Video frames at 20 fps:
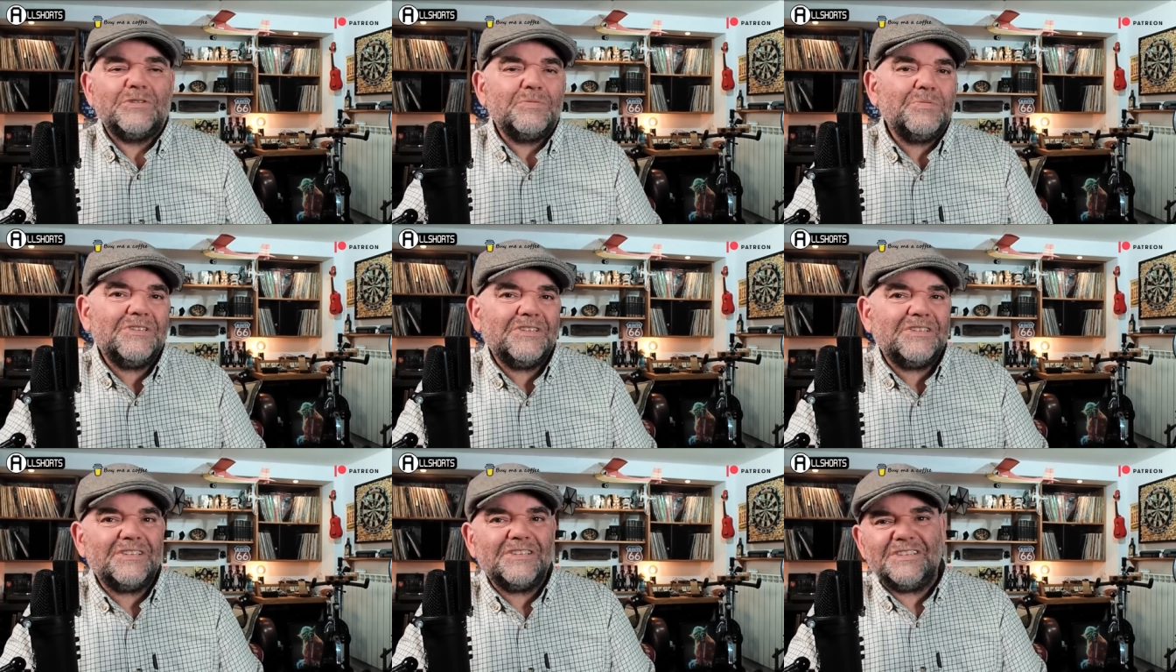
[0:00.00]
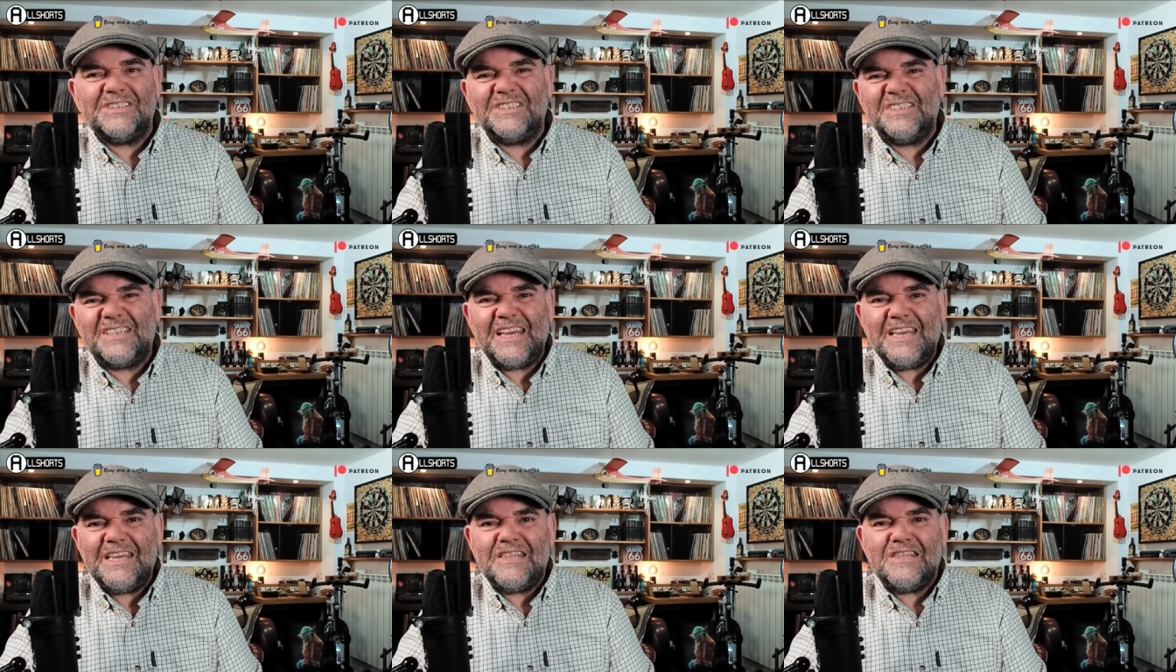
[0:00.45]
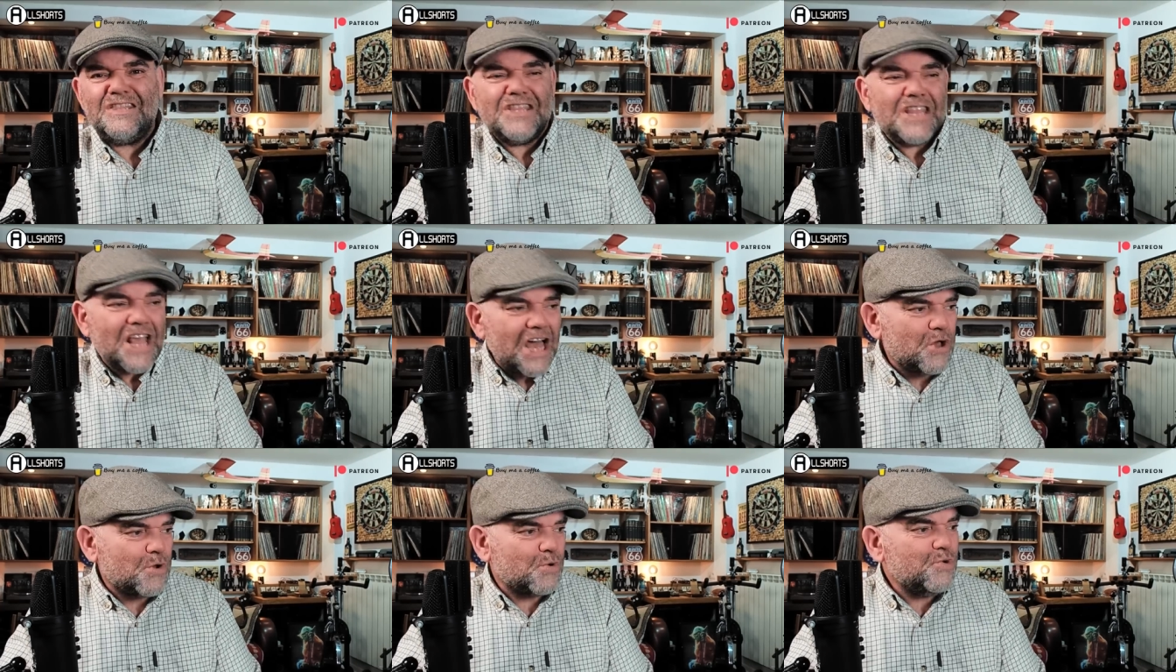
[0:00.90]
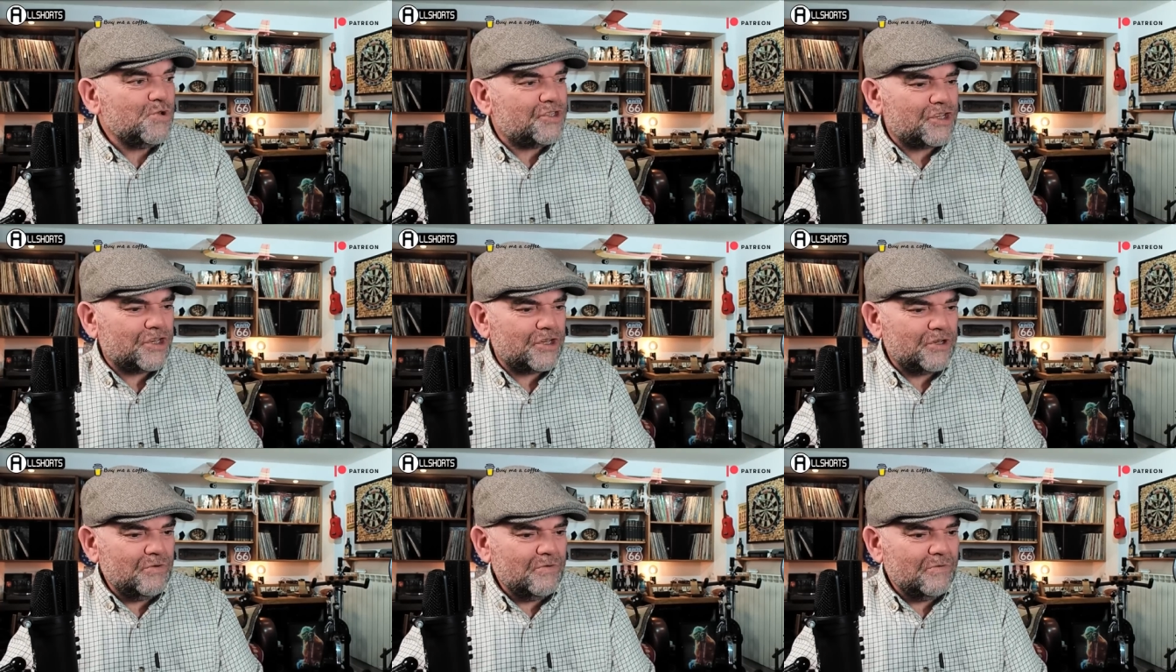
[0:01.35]
was just to say no
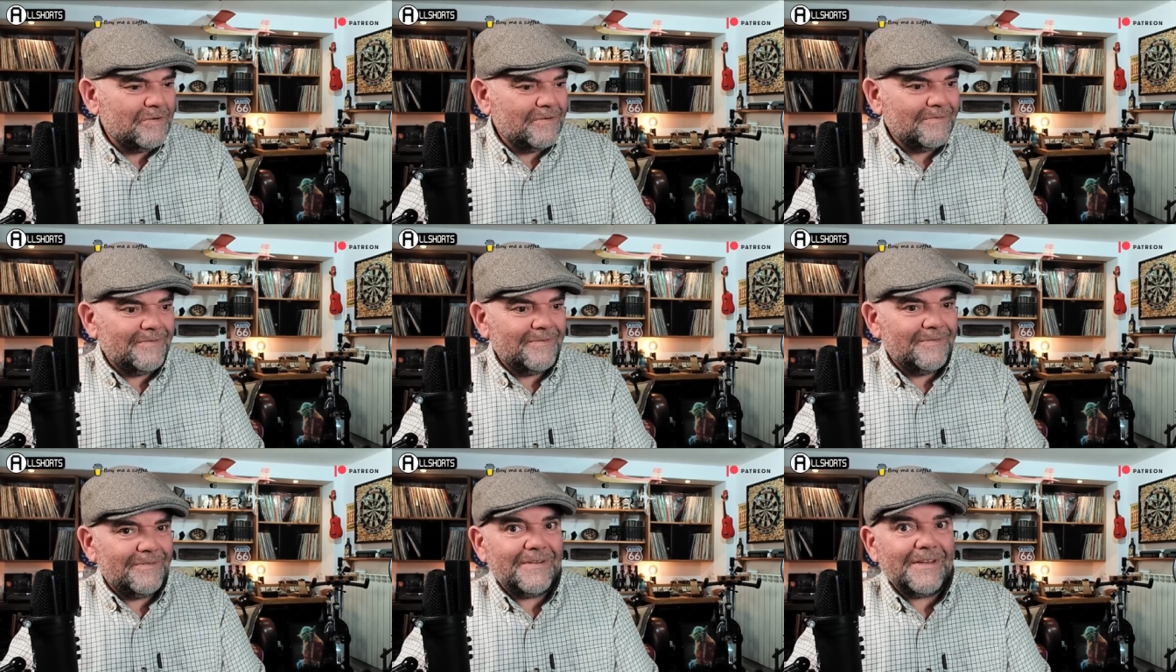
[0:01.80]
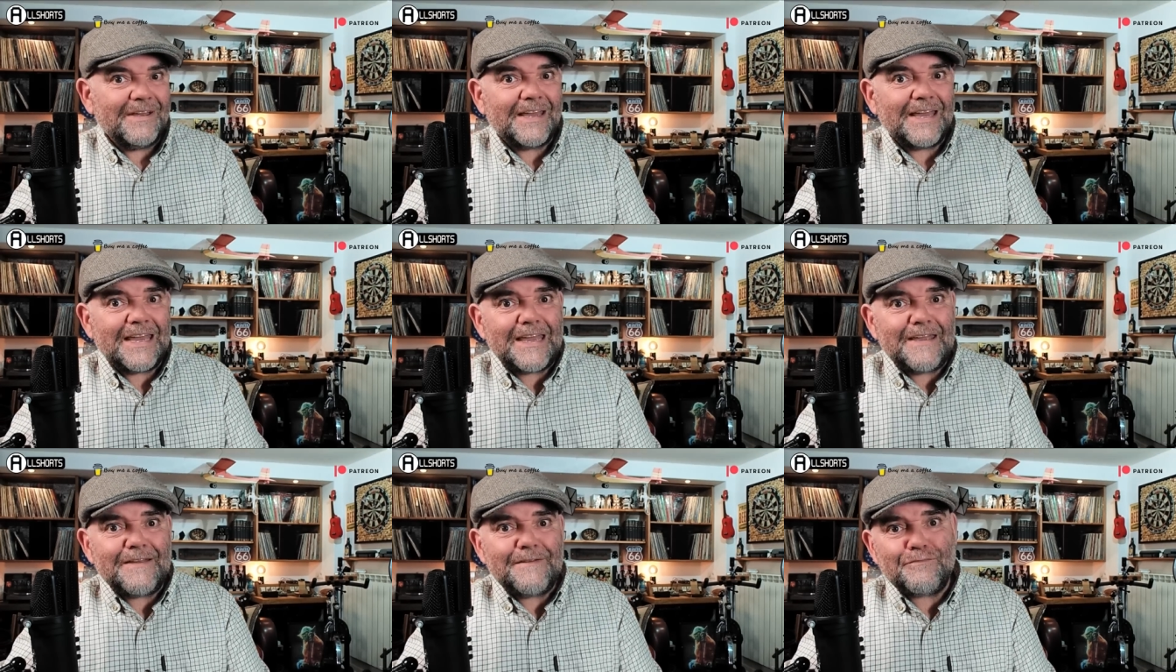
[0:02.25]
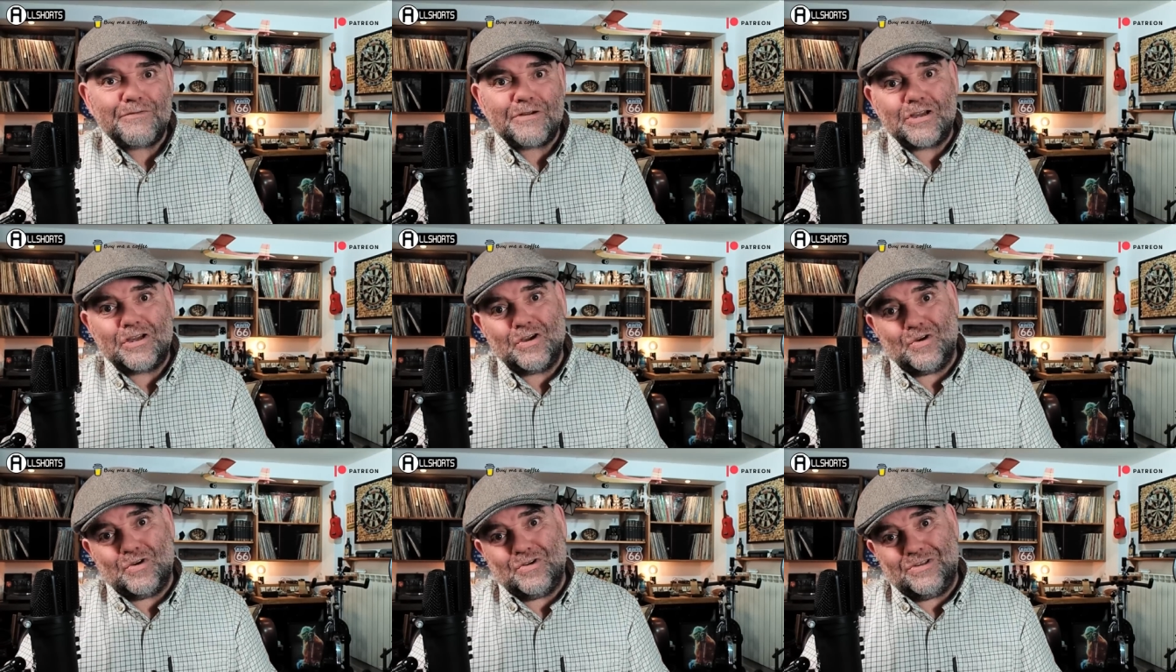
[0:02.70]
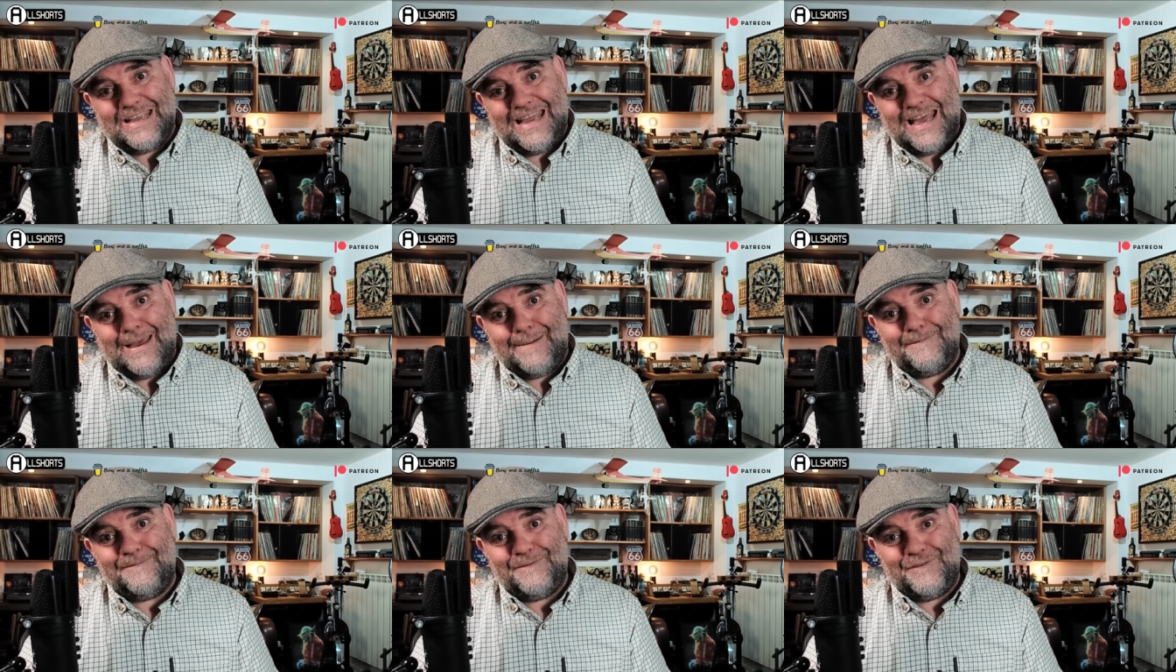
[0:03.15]
to every
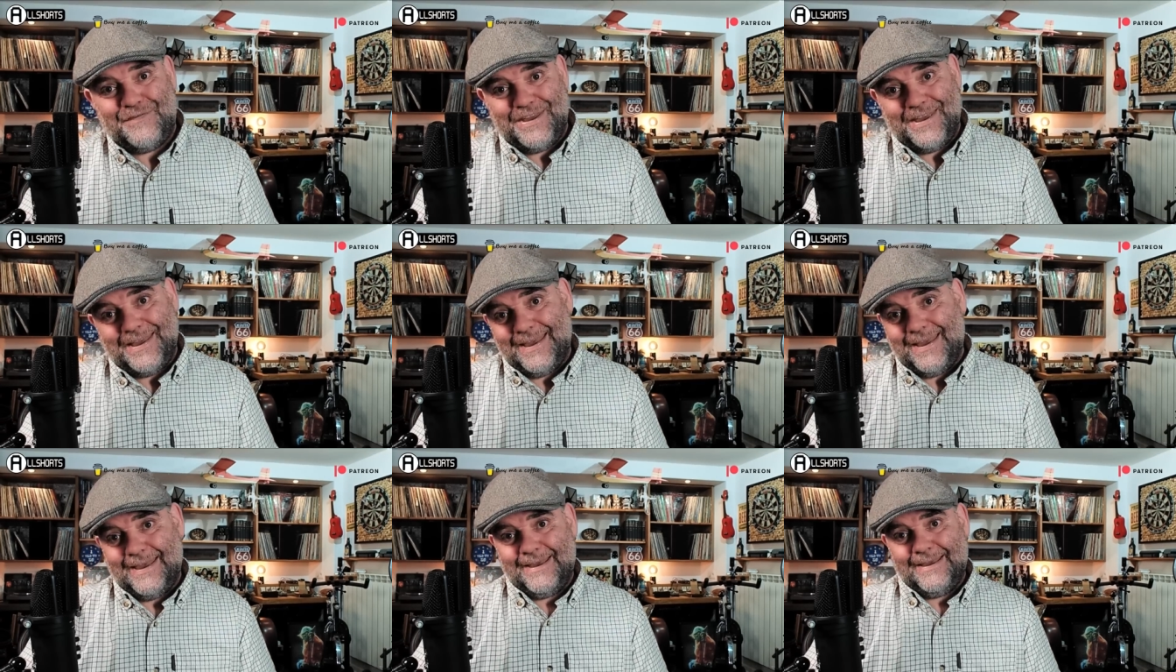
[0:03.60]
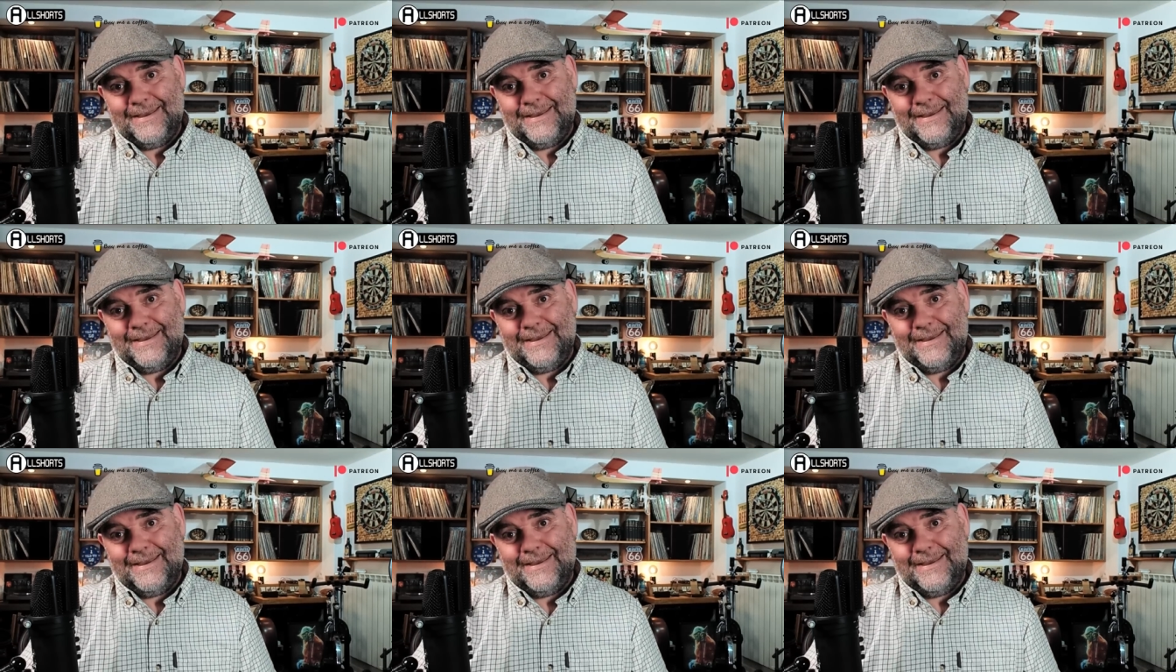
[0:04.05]
goddamn thing.